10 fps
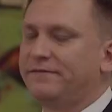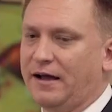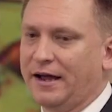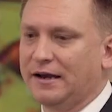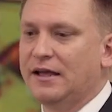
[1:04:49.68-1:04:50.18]

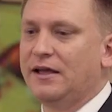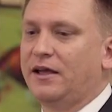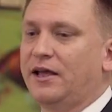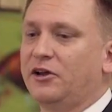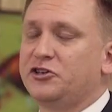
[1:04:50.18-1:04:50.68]
fine,
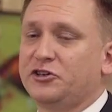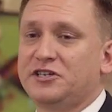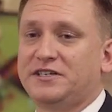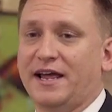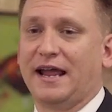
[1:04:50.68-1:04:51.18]
here's your
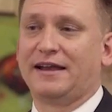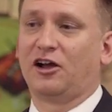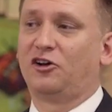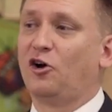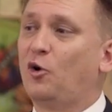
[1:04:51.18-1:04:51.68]
steak,
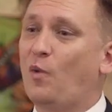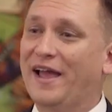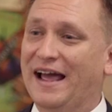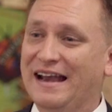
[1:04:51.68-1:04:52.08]
now go away